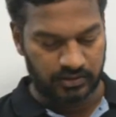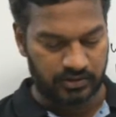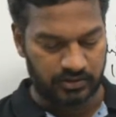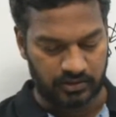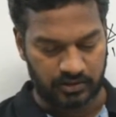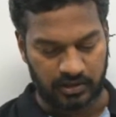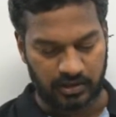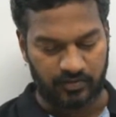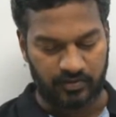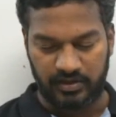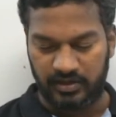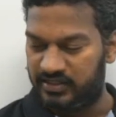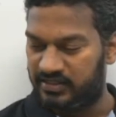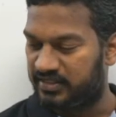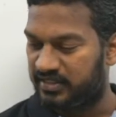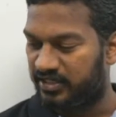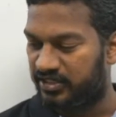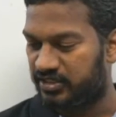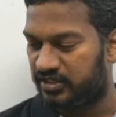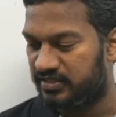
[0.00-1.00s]
our
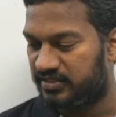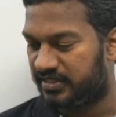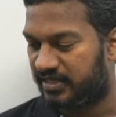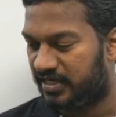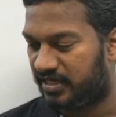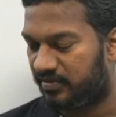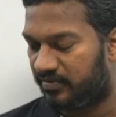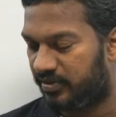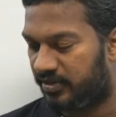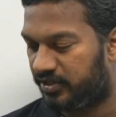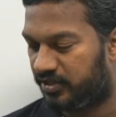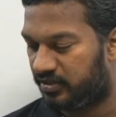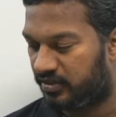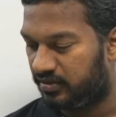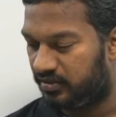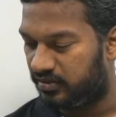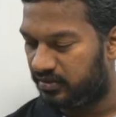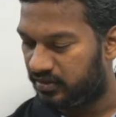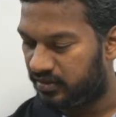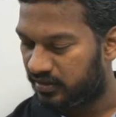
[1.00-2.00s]
discussions and
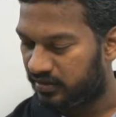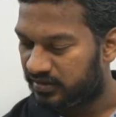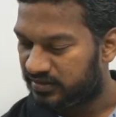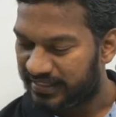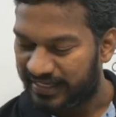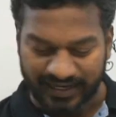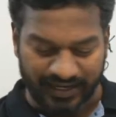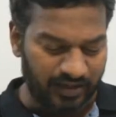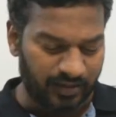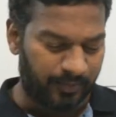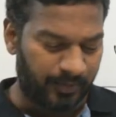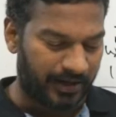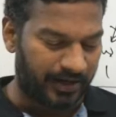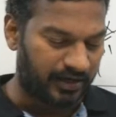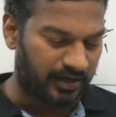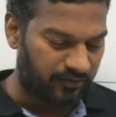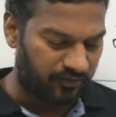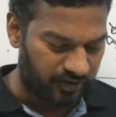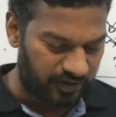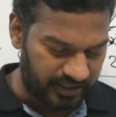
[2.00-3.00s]
innovation. The second
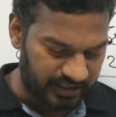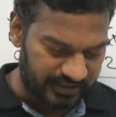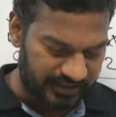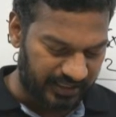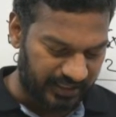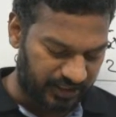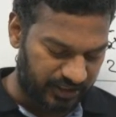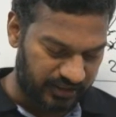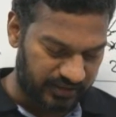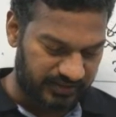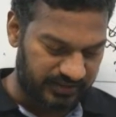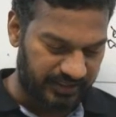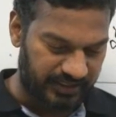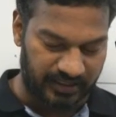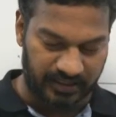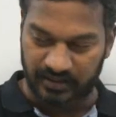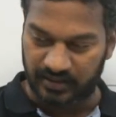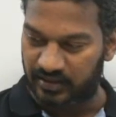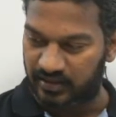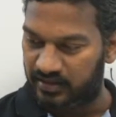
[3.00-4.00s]
part of our discussions
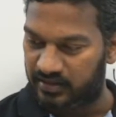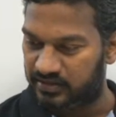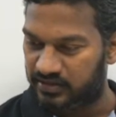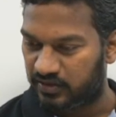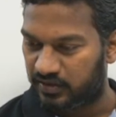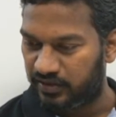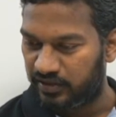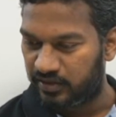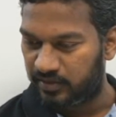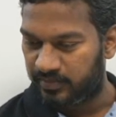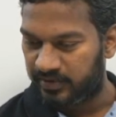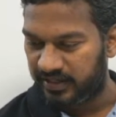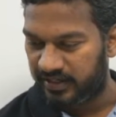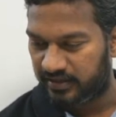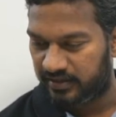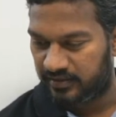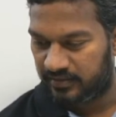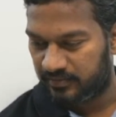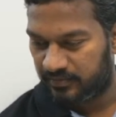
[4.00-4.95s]
here is going to be,